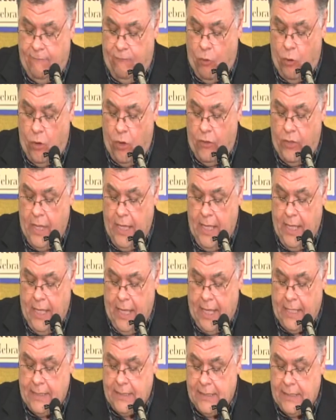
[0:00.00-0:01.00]
forth,
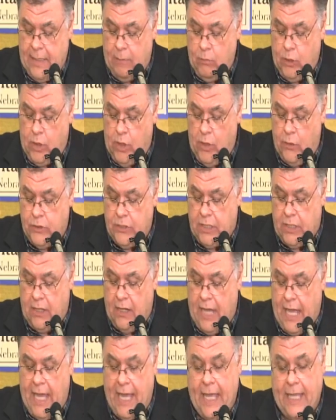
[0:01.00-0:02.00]
and some closed
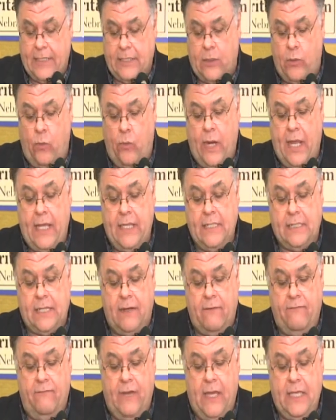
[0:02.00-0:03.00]
their eyes and raised
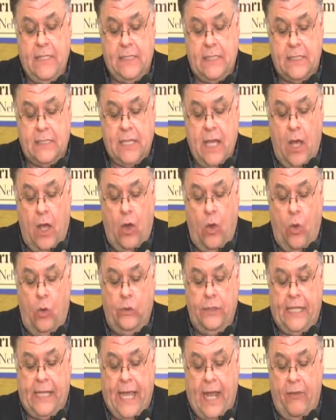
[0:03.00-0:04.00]
their faces,
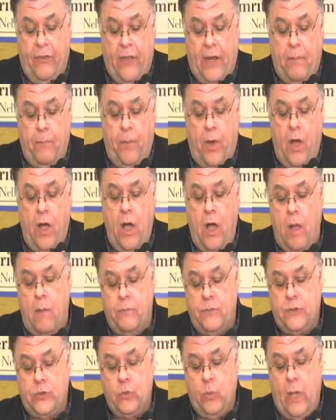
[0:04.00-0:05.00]
holding out their
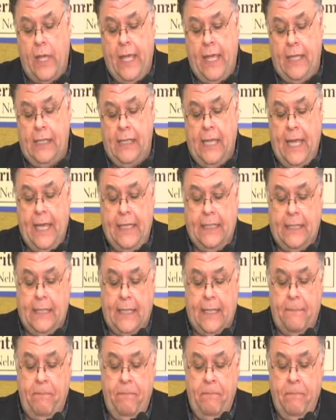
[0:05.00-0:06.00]
palms, swaying
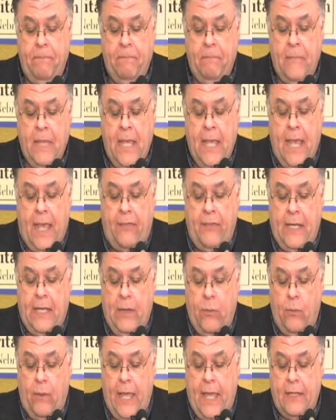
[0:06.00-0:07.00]
lightly. And then
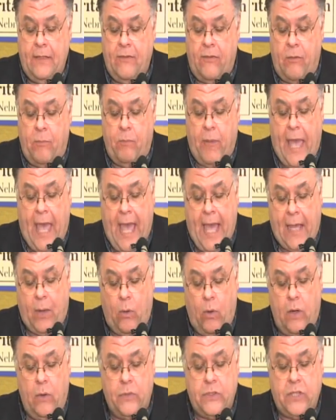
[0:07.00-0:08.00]
he ran to the
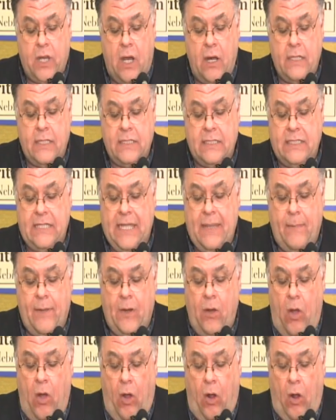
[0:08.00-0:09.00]
back where it was hard to see him
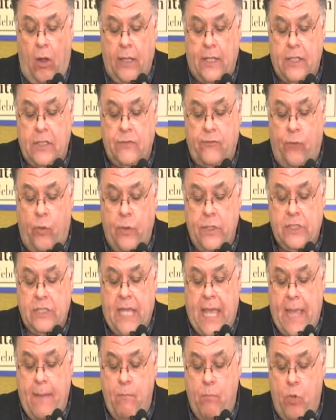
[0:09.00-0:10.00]
at all, and his voice
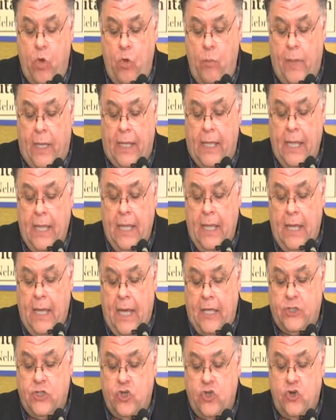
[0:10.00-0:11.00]
came booming,
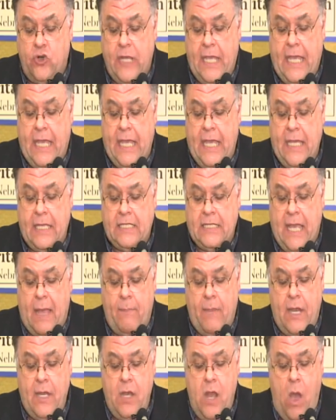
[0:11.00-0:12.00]
"A tree shall
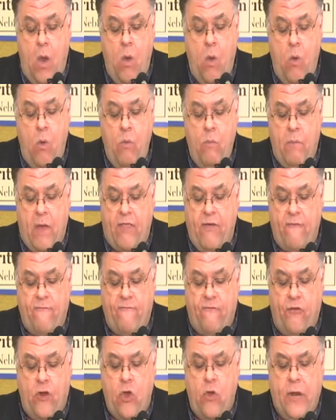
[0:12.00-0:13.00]
be known by the
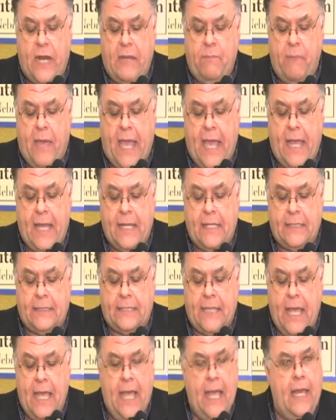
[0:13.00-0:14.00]
fruit it
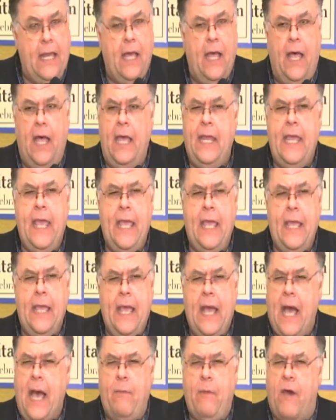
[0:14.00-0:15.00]
bears, and honey,
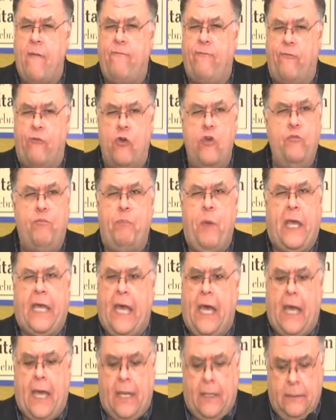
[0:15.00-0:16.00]
I'm a fruit
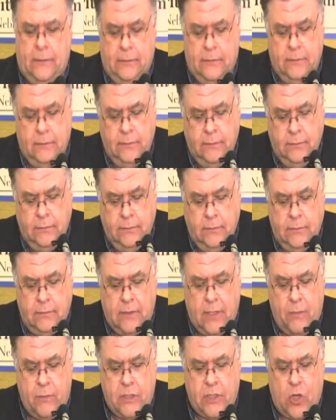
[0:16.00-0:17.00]
picker."
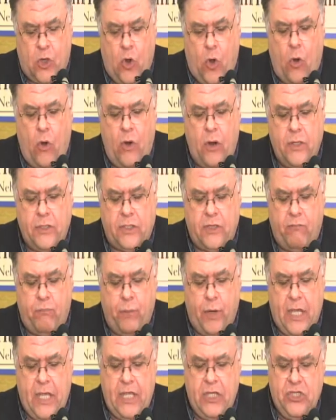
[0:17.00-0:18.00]
There was a chorus of
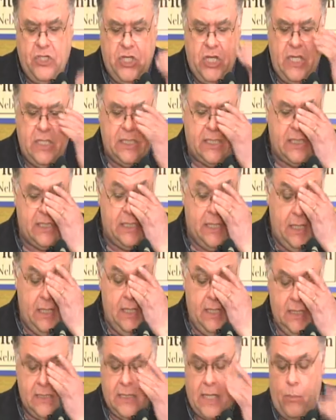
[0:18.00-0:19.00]
praise Jesus.
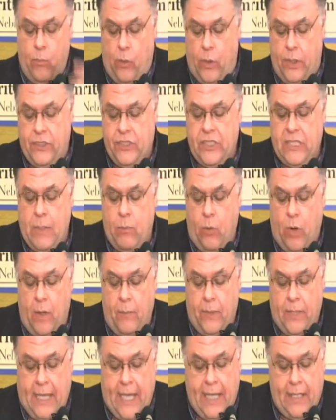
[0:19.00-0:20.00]
Someone somewhere
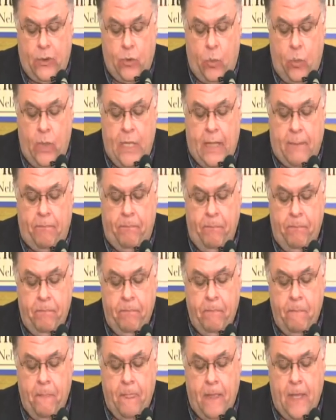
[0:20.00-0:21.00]
began to weep.
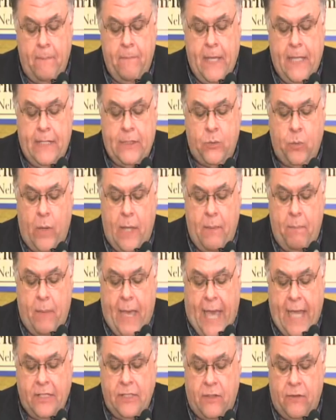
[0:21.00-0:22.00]
He made his way
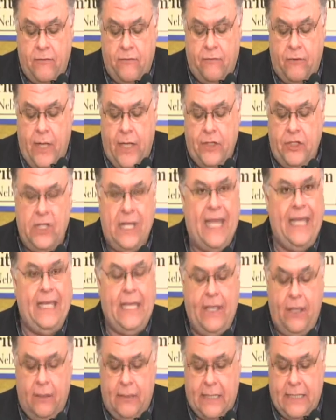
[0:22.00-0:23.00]
back to the front,
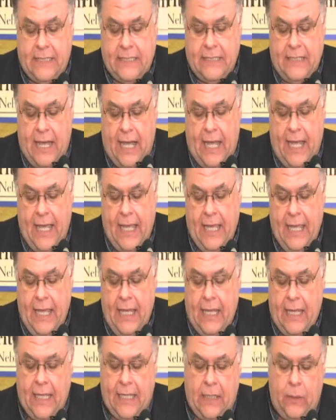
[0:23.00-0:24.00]
yanking on his tie
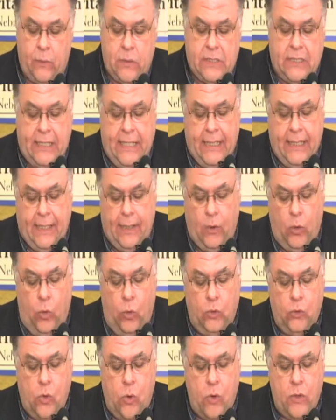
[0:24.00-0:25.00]
like he was leading an
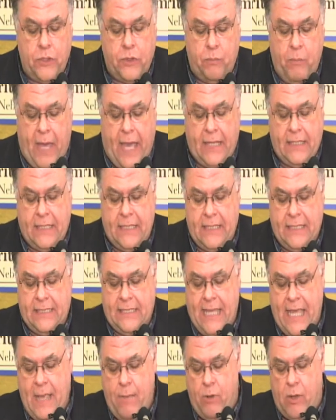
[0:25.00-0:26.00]
old horse back to the
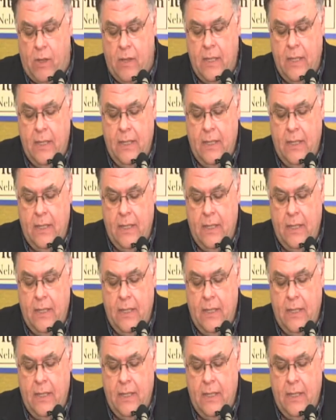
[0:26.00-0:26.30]
stable.